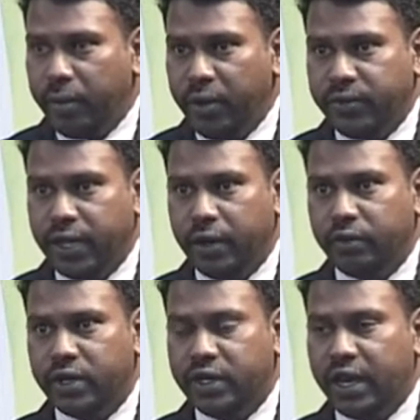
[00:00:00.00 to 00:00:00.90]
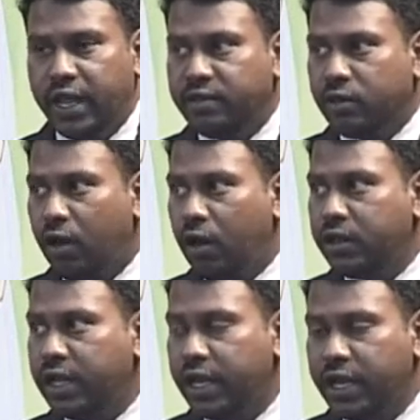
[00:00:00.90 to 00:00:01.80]
MFCA will trace
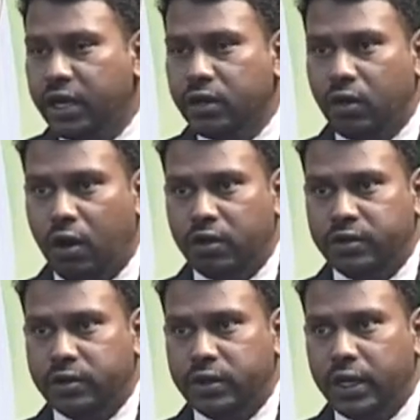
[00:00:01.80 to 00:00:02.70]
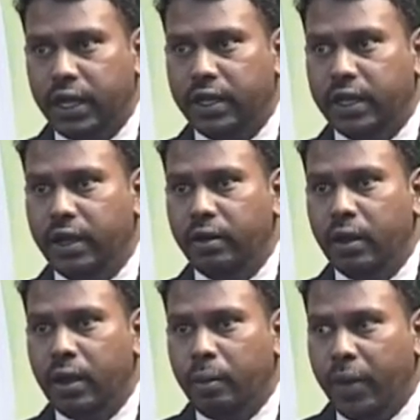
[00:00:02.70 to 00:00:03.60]
all the hidden costs in the
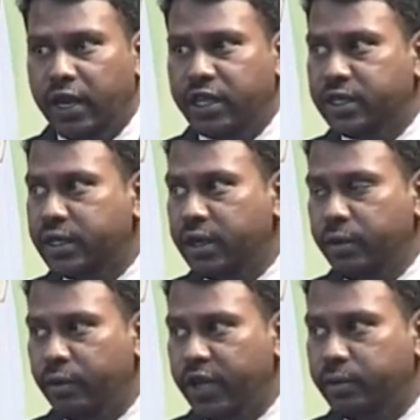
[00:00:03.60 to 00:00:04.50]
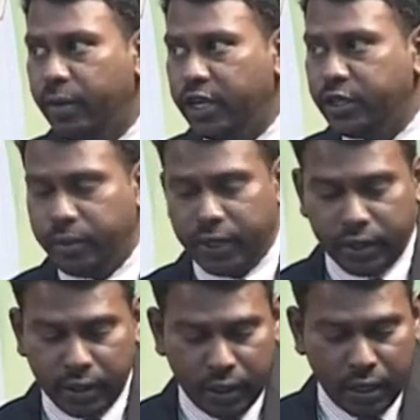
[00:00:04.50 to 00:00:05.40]
waste
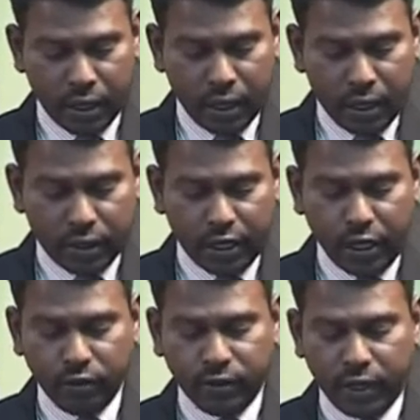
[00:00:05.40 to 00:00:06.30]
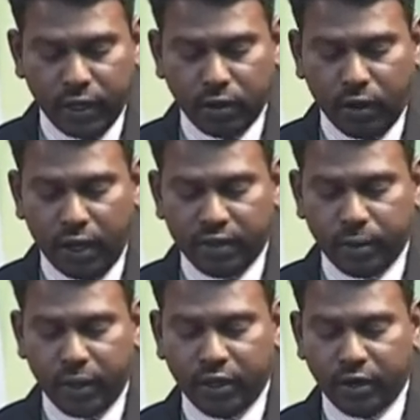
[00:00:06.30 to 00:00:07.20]
management. The new standard called
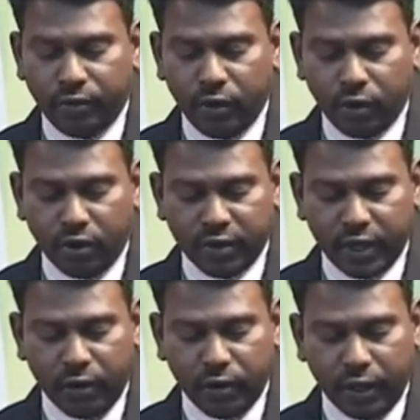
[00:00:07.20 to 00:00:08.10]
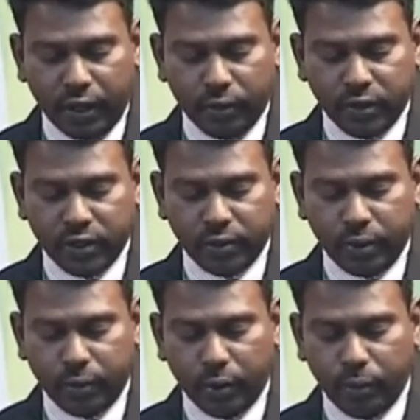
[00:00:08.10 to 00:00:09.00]
as a material flow cost accounting, which has
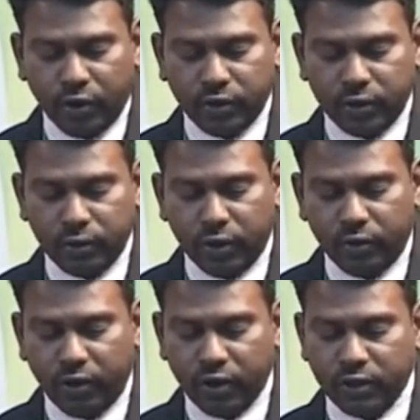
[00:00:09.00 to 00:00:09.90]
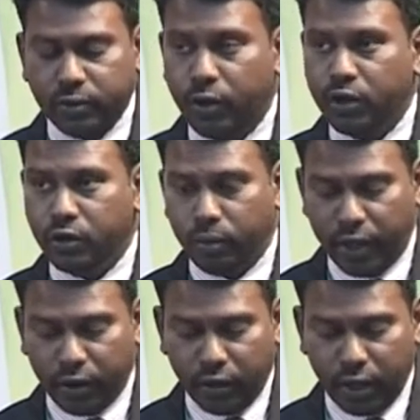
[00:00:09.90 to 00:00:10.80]
been proposed, will focus more to
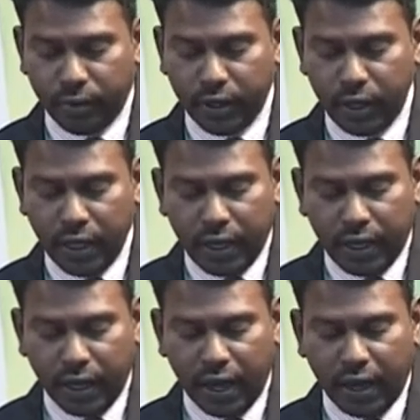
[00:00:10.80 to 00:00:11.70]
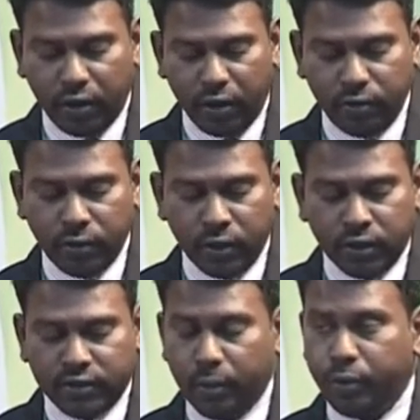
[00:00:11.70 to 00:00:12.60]
micro level in line of
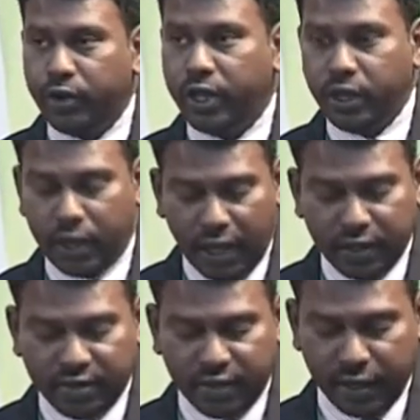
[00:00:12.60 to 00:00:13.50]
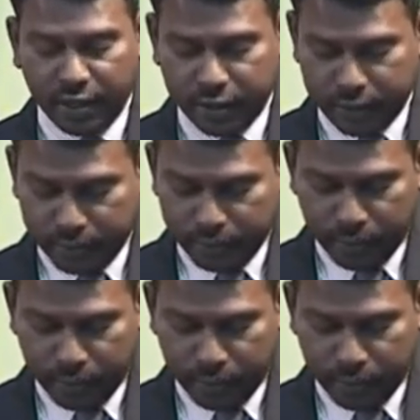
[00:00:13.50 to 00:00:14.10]
supporting other standards.